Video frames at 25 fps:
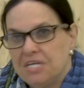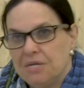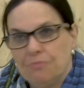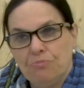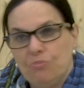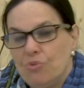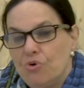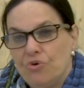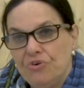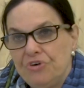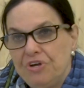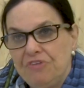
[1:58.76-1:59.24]

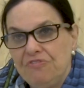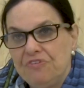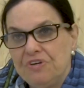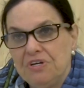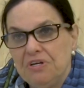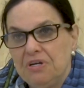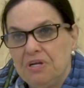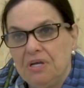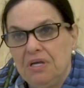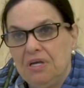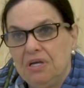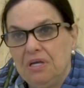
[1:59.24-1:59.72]
more
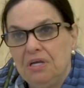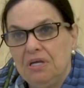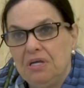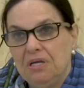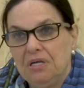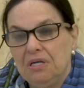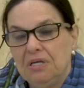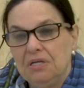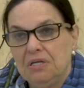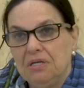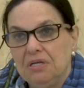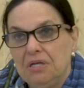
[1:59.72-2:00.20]
even
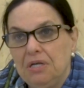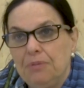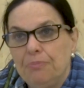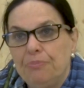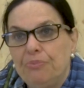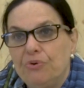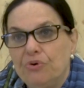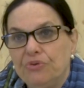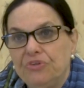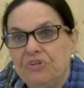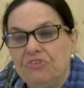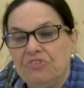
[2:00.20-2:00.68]

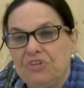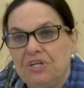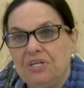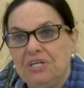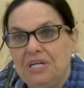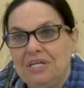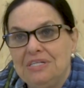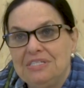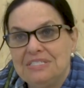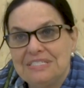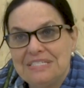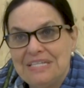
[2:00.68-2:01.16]
important than
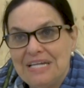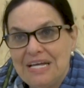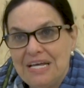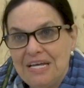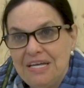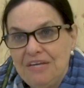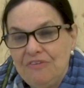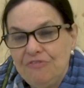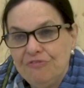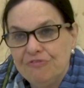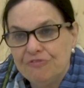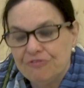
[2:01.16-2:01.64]
his
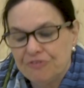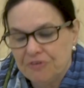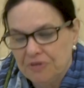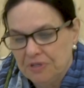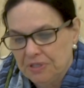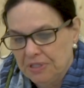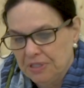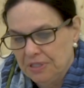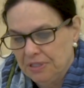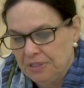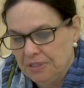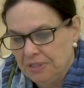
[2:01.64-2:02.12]
life,
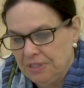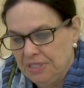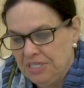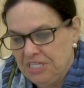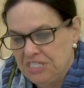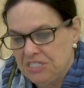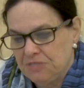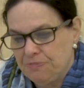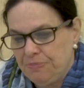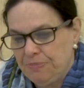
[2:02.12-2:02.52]
he's